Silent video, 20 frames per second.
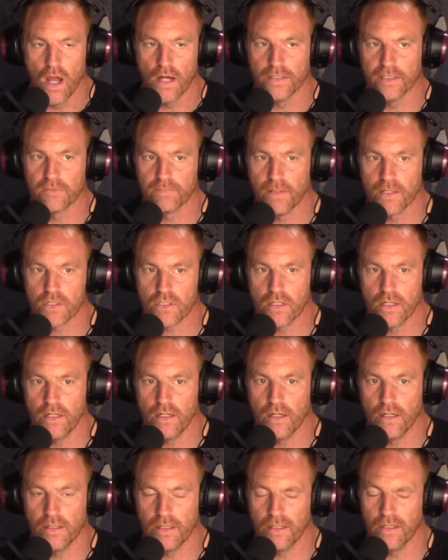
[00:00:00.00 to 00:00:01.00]
And
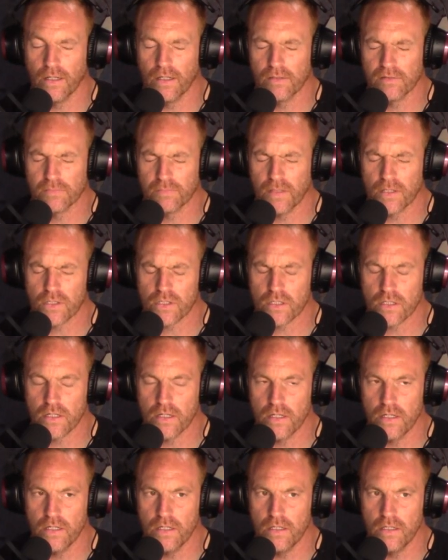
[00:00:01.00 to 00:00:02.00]
especially, I think,
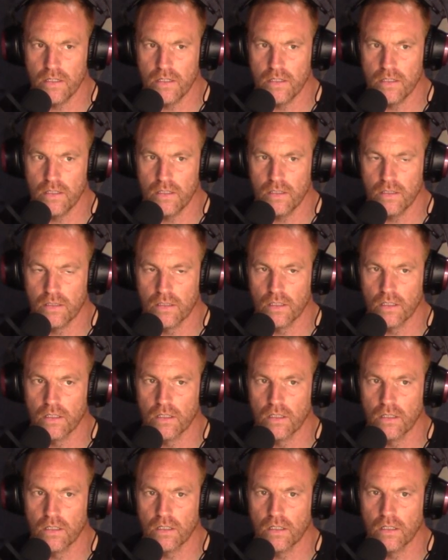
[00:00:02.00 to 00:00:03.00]
especially
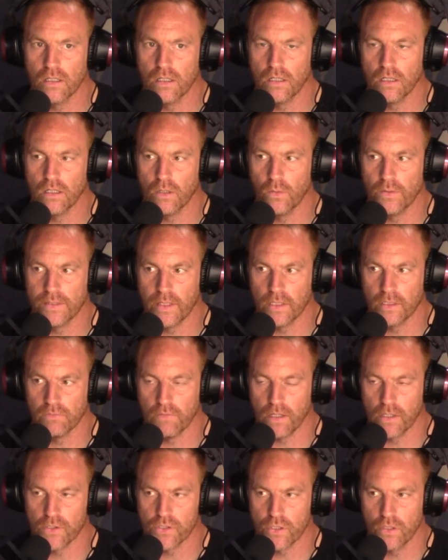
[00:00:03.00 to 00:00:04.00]
the lower down the
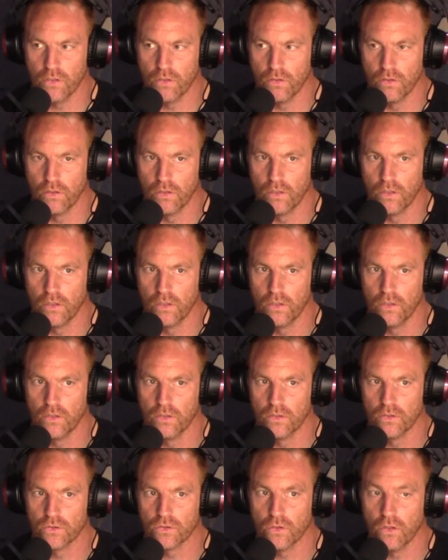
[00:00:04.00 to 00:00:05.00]
ranks you go.
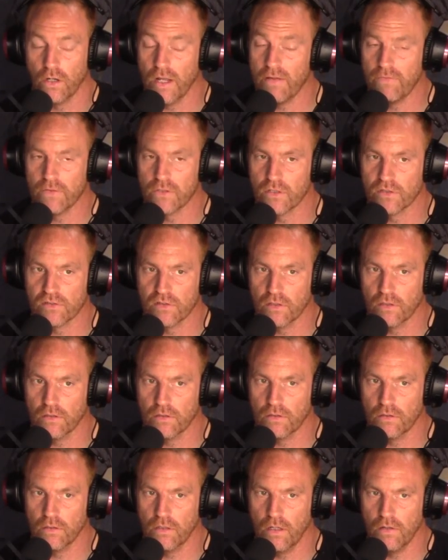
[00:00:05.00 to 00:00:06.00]
So even just,
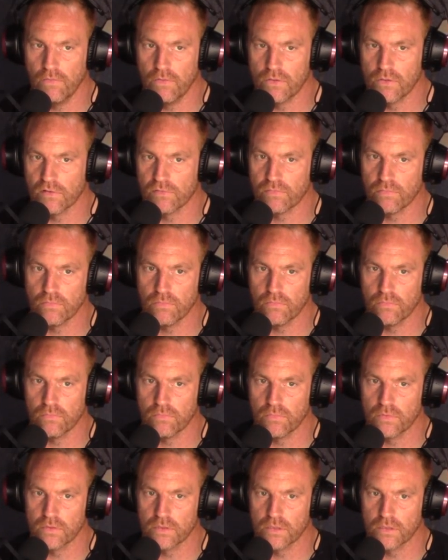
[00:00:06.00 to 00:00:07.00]
even just
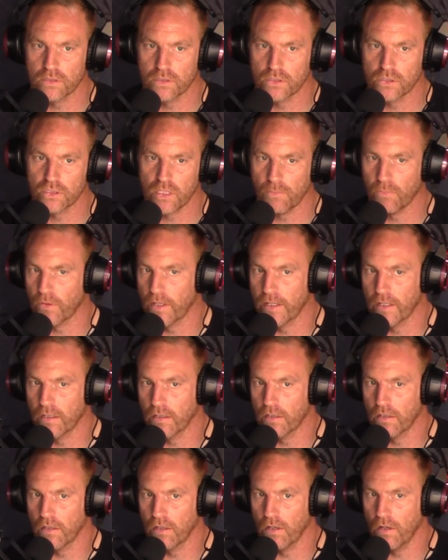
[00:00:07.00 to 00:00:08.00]
separating
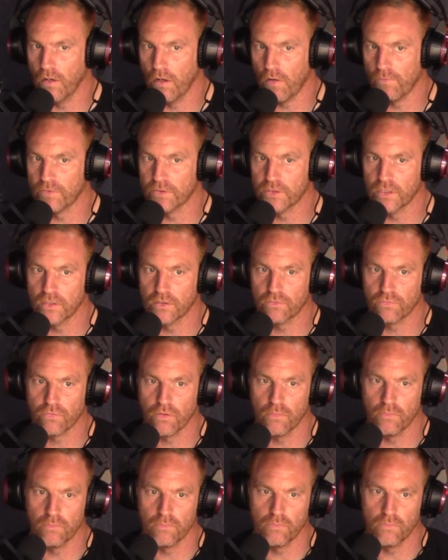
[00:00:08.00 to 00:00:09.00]
the officers
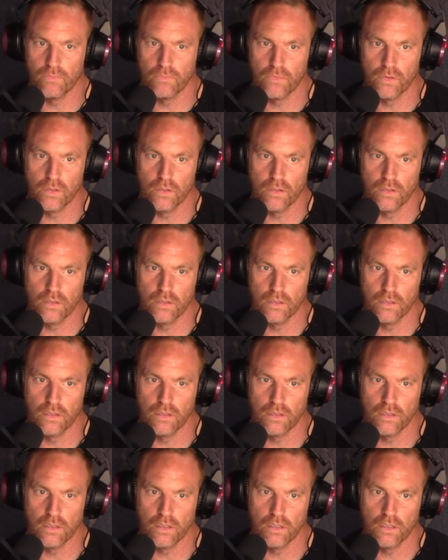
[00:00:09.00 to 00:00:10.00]
from the
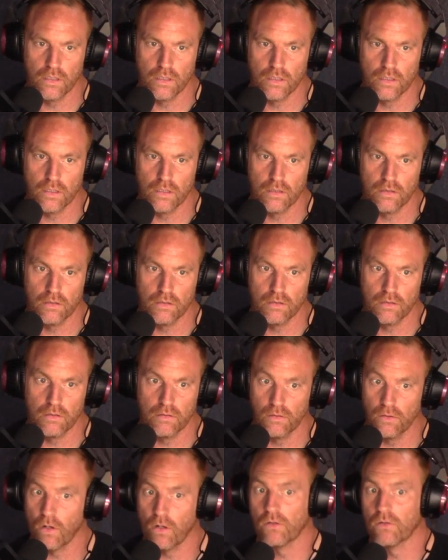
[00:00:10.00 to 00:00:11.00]
uh,
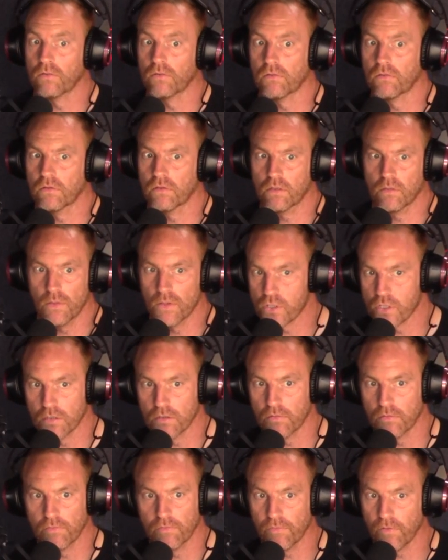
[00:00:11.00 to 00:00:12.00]

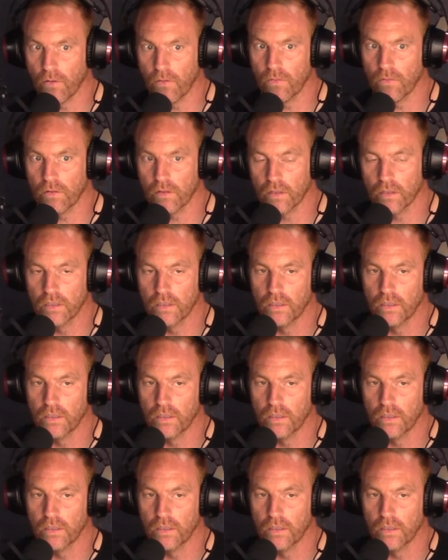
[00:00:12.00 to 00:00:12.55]
non-commissioned folk,